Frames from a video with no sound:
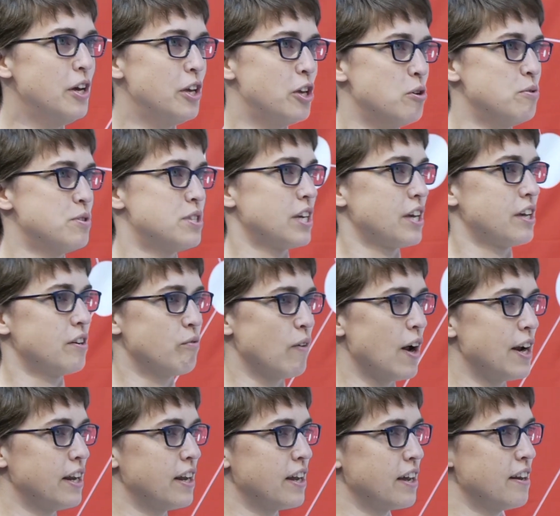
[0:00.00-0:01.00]
using and
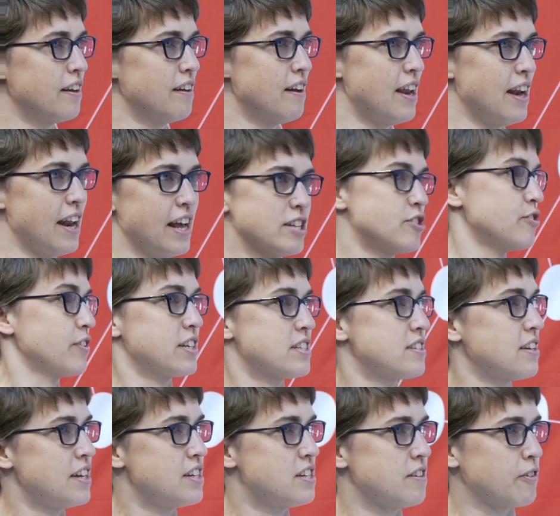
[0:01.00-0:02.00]
running and answering
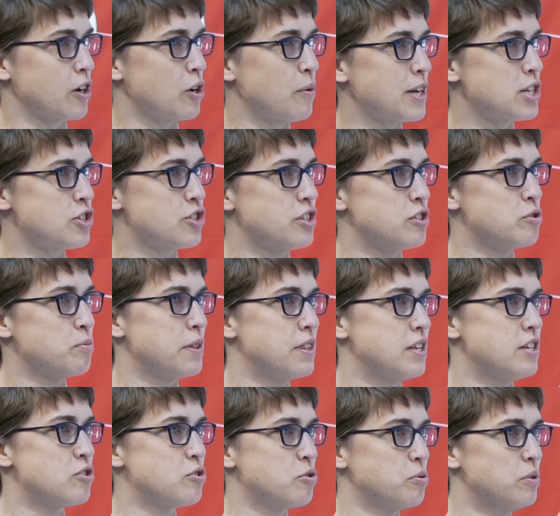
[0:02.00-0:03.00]
scientific questions with
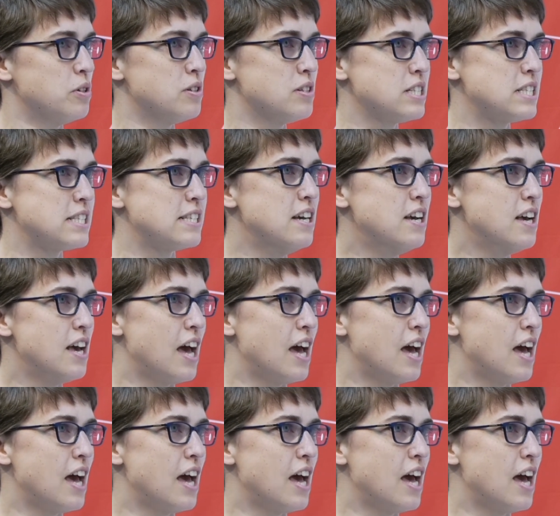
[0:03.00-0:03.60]
these tools,